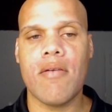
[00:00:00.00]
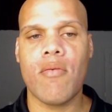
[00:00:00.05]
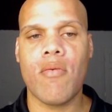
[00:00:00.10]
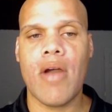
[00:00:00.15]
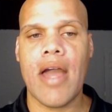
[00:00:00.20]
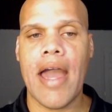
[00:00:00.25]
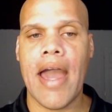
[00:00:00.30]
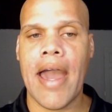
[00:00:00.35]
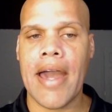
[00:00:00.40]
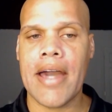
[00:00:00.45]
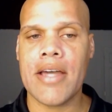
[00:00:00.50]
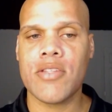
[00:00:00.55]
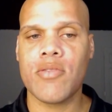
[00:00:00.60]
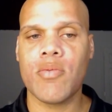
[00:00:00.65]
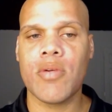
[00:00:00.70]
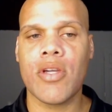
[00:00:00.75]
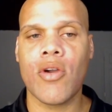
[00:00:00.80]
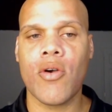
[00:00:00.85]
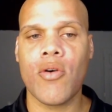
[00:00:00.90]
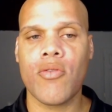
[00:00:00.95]
as we
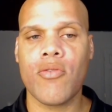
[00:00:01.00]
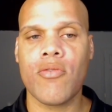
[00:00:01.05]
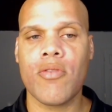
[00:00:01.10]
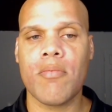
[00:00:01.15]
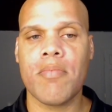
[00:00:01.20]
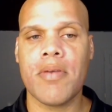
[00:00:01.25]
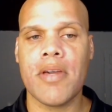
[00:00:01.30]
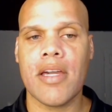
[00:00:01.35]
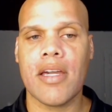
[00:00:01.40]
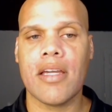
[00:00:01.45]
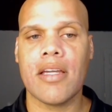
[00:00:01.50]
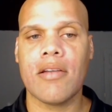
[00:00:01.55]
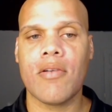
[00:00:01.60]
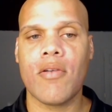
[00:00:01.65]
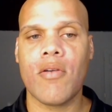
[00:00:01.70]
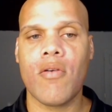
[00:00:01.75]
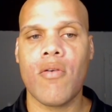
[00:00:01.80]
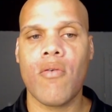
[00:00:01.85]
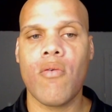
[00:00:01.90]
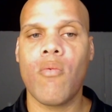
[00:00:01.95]
go through the pick,
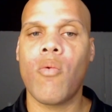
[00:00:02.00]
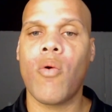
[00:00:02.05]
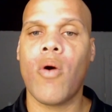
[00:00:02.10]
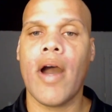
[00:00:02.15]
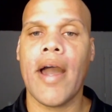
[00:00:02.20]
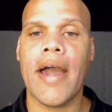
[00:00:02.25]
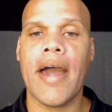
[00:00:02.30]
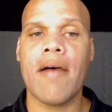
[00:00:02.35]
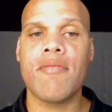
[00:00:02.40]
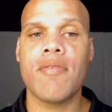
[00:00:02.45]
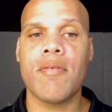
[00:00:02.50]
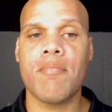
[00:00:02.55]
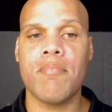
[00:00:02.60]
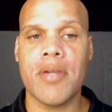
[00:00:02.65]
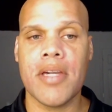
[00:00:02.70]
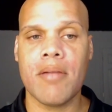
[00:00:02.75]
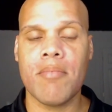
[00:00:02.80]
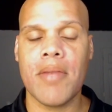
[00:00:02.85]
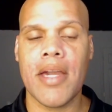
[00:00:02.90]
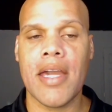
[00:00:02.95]
we'll have the big
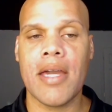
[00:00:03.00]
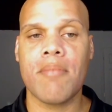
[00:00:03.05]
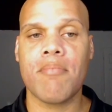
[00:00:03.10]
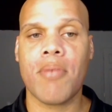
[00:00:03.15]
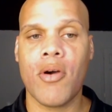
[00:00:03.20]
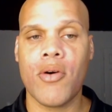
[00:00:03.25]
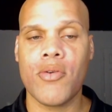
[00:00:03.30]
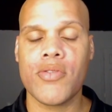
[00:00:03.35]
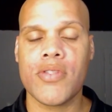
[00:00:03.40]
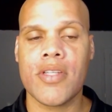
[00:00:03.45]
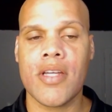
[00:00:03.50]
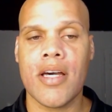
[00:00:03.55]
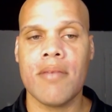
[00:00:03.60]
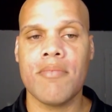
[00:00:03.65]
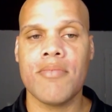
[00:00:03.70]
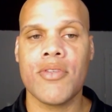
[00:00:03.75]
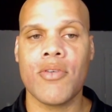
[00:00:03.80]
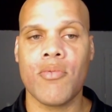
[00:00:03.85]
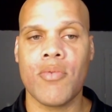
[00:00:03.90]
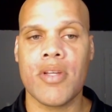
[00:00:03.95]
man post up.
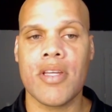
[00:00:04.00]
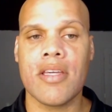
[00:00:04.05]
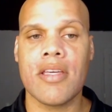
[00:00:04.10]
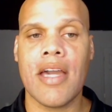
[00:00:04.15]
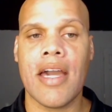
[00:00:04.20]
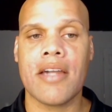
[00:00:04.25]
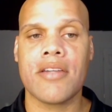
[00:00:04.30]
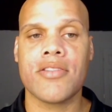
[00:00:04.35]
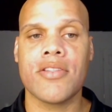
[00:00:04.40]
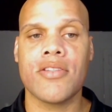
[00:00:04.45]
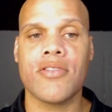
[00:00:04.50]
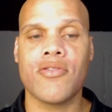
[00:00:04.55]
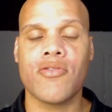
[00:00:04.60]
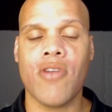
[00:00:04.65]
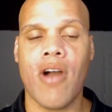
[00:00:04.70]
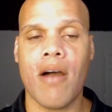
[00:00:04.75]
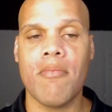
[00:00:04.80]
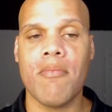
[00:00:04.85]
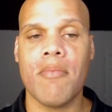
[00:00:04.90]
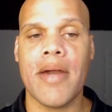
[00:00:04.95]
So when he actually is
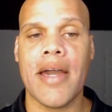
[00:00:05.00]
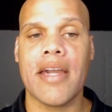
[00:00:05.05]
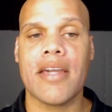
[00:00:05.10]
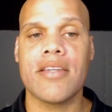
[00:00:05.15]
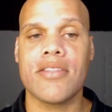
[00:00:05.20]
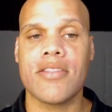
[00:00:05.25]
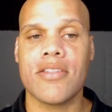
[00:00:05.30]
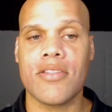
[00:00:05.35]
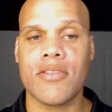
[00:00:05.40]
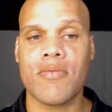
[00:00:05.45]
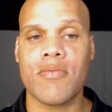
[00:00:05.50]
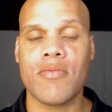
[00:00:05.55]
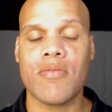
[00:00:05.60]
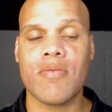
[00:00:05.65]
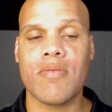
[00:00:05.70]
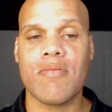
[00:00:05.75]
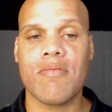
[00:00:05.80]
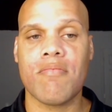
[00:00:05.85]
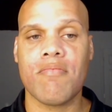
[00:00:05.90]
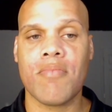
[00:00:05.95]
dropping back, he's going to
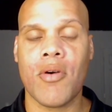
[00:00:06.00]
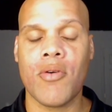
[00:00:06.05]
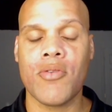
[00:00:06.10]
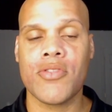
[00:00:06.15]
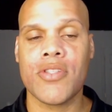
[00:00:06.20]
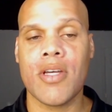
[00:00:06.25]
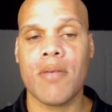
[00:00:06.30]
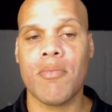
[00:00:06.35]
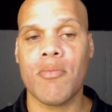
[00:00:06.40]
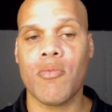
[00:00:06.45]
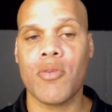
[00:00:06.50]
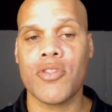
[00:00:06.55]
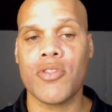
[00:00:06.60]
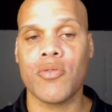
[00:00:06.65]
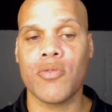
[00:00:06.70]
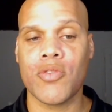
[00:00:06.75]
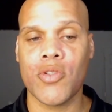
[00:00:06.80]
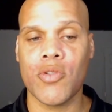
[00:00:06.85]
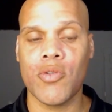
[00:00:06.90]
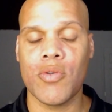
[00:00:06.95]
post up, and what you'll
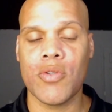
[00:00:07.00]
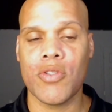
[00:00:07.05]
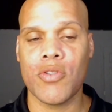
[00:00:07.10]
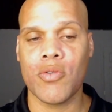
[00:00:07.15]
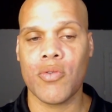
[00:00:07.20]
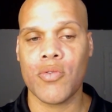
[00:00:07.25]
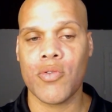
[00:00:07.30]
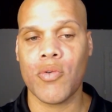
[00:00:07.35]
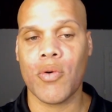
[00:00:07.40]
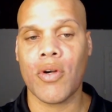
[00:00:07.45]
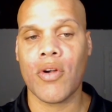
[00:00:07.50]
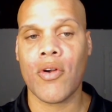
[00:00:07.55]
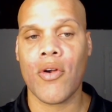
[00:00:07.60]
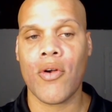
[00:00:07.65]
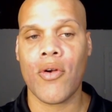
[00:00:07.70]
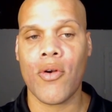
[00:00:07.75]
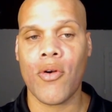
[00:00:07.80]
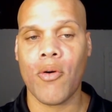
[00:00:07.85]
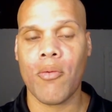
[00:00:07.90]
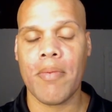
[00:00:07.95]
do is you'll do a
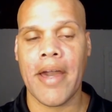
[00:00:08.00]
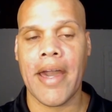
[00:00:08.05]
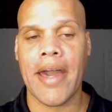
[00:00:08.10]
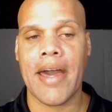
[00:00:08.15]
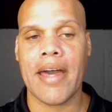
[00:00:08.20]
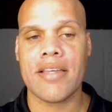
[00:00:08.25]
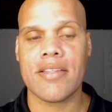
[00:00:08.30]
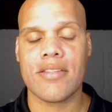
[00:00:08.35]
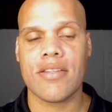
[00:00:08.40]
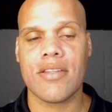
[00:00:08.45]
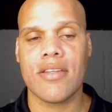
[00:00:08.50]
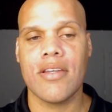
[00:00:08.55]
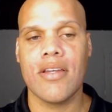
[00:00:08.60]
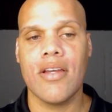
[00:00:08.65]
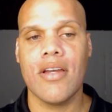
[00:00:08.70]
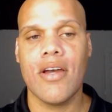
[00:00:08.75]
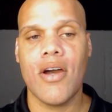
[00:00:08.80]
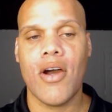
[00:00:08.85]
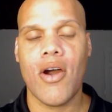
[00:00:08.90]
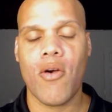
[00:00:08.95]
curl pass
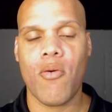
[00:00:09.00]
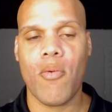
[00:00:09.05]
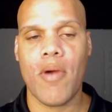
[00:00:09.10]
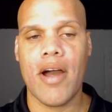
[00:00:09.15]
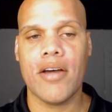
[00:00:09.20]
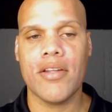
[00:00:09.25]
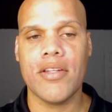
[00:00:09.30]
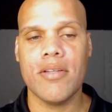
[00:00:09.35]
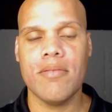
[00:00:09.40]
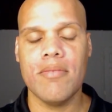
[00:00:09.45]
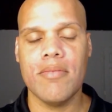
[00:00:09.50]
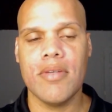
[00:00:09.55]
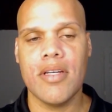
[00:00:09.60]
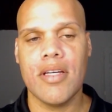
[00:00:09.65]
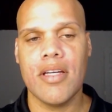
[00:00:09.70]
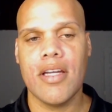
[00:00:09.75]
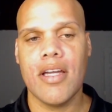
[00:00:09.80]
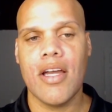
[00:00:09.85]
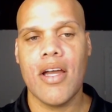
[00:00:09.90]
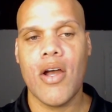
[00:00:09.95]
around him.
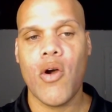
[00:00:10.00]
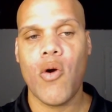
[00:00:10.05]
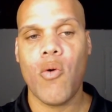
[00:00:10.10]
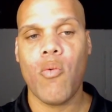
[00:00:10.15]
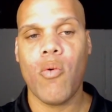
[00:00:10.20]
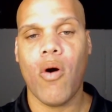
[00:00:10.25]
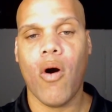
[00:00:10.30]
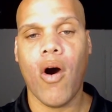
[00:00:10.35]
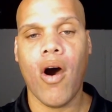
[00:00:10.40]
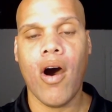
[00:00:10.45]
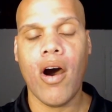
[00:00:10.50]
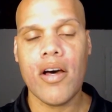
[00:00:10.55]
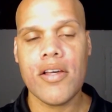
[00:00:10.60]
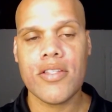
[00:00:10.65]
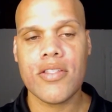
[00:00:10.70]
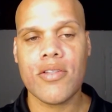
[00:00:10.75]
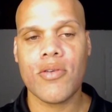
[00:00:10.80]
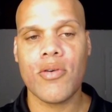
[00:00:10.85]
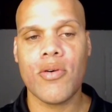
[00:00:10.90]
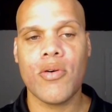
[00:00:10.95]
We'll
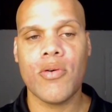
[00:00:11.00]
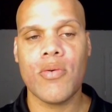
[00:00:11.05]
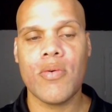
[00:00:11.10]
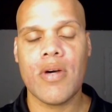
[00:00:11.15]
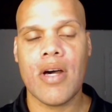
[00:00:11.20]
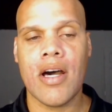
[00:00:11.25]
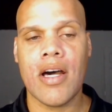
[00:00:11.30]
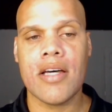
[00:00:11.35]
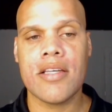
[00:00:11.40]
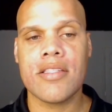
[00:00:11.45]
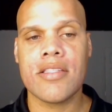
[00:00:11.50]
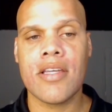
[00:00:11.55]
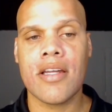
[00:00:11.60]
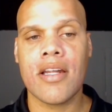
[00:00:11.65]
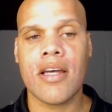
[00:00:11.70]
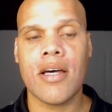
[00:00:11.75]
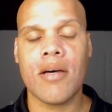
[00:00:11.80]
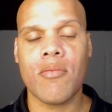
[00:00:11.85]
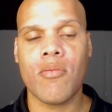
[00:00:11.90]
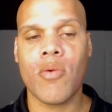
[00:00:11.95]
also set
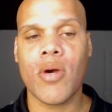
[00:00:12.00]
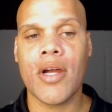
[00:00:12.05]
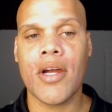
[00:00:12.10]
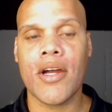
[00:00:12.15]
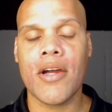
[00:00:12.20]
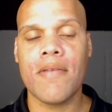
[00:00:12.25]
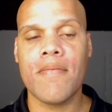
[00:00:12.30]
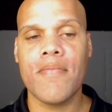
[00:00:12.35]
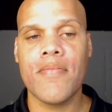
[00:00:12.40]
up where